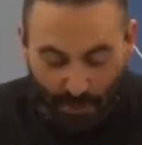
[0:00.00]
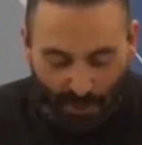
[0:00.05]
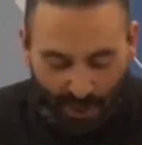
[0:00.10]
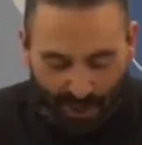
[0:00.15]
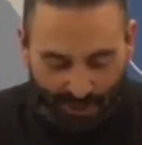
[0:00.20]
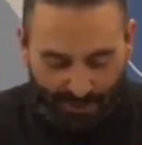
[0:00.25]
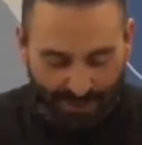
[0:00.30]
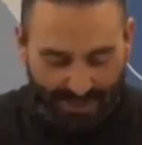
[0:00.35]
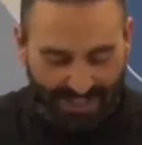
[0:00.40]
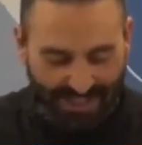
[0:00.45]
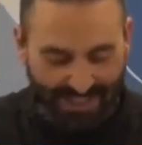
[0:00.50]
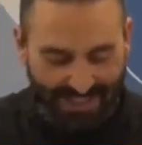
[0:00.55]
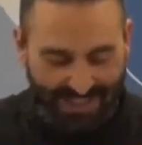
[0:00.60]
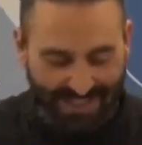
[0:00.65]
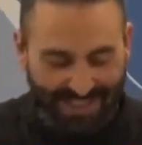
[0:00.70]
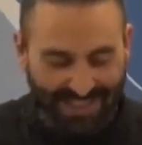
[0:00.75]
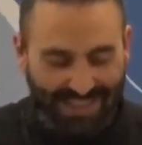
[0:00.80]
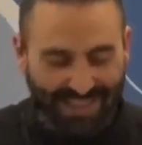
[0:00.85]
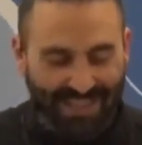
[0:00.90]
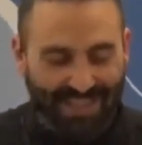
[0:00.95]
awkward.
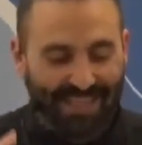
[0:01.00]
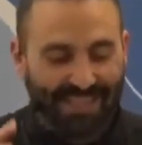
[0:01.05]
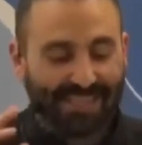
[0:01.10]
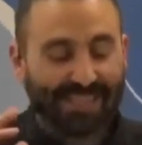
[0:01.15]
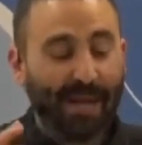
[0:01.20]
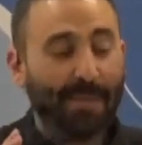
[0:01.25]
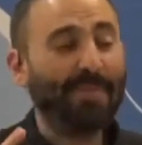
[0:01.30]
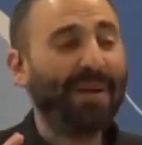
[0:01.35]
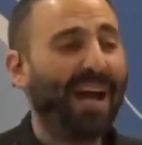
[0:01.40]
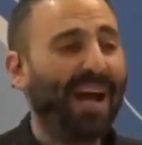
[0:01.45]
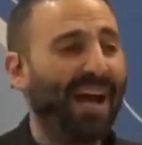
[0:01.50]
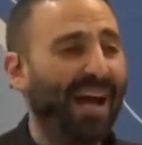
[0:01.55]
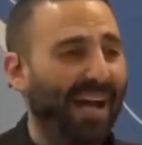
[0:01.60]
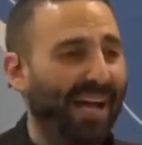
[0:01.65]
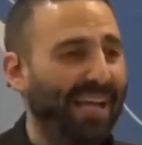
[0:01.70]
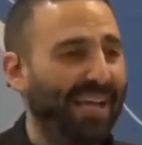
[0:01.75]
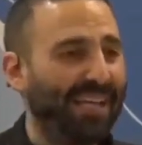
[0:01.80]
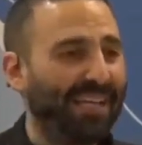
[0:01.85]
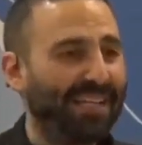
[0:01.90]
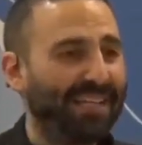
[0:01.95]
Some
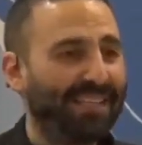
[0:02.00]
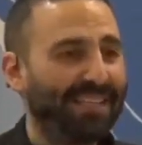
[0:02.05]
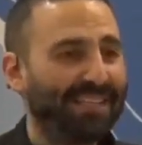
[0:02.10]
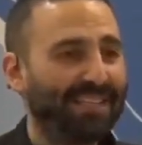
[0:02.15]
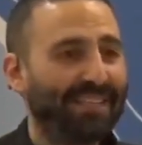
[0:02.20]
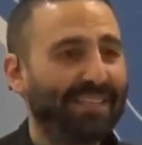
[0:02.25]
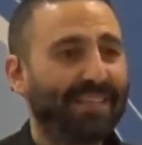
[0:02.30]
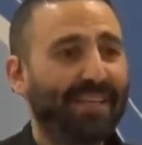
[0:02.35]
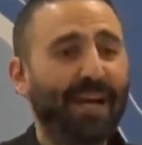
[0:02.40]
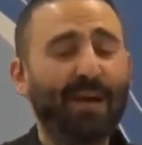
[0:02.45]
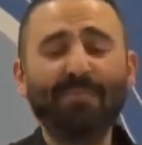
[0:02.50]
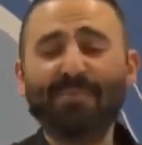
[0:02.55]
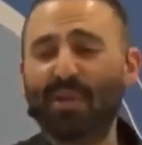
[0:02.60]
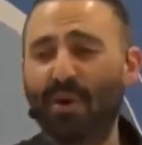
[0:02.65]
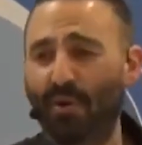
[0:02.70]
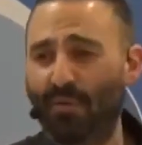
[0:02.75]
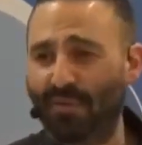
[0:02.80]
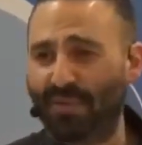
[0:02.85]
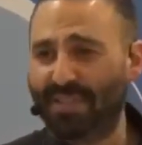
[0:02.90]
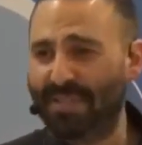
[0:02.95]
guy comes
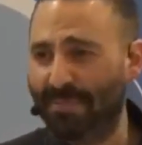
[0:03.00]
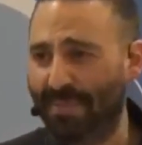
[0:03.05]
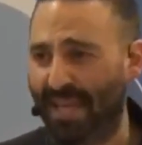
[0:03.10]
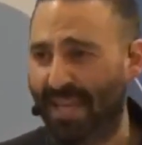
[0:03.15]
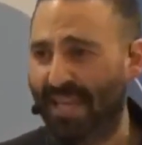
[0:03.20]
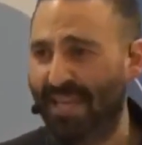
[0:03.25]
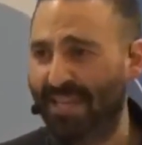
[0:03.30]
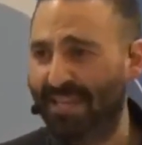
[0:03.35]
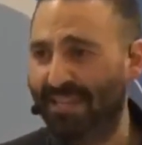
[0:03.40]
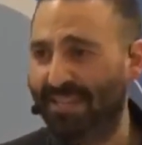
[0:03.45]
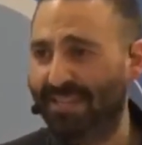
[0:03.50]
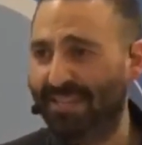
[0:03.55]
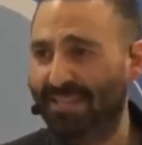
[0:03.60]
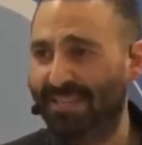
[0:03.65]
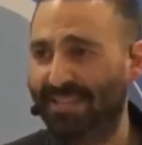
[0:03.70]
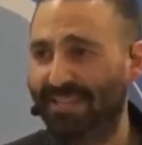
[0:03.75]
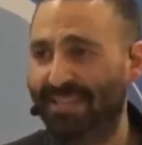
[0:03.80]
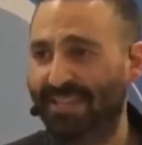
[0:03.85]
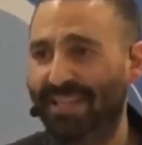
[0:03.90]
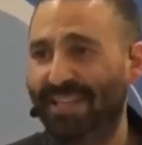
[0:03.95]
over to me.
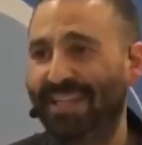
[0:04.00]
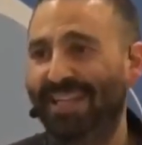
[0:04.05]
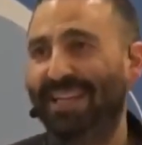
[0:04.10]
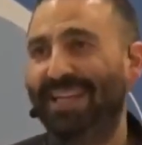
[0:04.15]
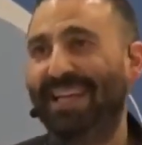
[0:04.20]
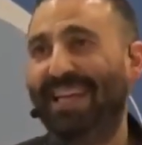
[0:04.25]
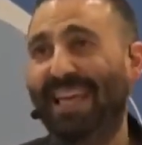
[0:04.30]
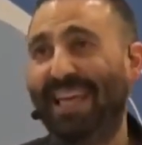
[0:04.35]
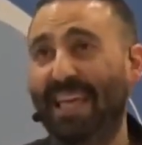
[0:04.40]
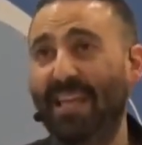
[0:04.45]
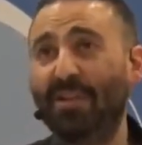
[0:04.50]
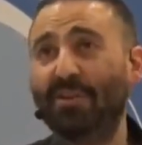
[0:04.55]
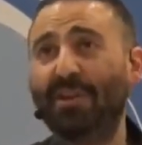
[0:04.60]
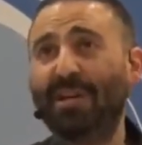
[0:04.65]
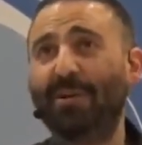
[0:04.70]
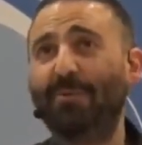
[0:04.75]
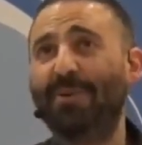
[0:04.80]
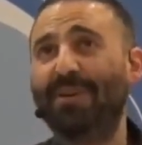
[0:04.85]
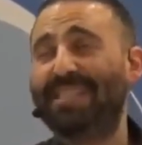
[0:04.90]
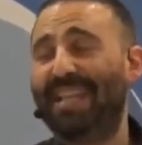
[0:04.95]
Either
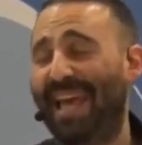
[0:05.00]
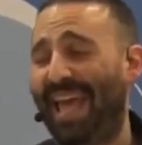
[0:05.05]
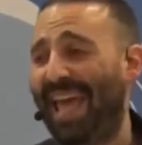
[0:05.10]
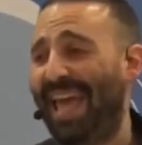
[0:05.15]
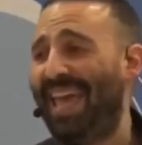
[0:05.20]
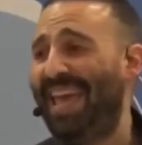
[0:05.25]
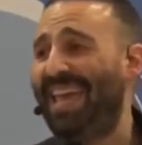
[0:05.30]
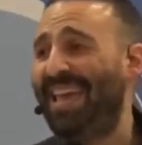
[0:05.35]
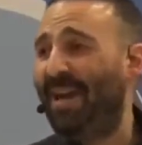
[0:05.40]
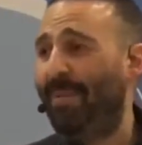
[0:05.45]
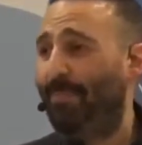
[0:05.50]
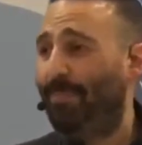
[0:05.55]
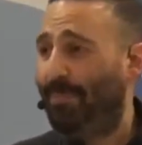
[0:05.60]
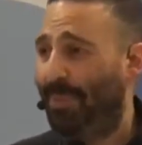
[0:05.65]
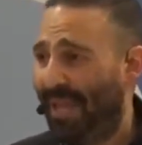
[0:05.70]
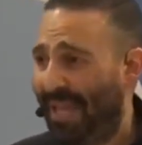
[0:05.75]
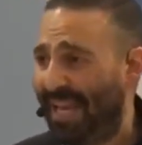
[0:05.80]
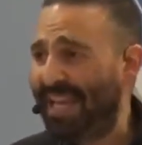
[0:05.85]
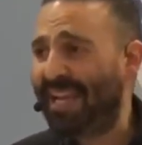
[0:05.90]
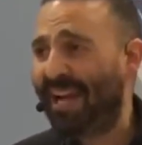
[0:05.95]
it was A, a
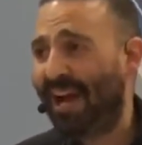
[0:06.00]
pity